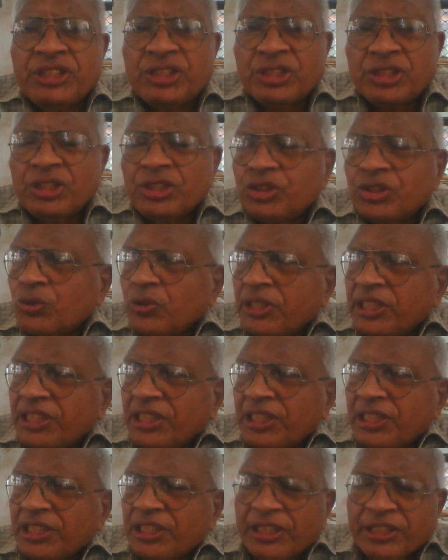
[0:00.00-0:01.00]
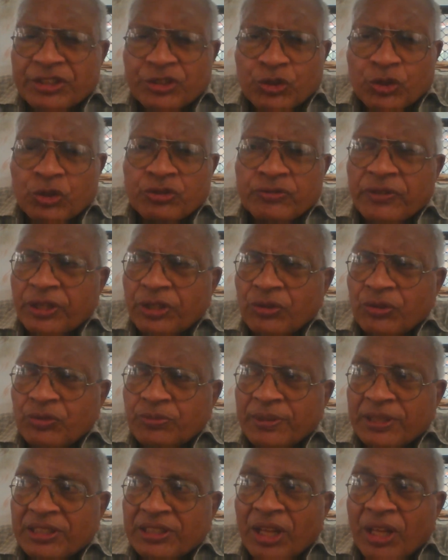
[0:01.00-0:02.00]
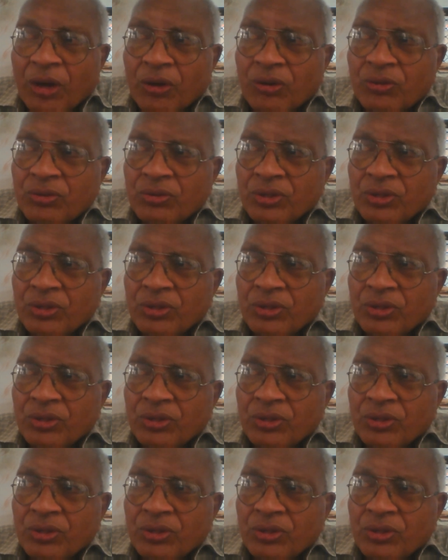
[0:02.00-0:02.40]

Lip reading: stones were used, but now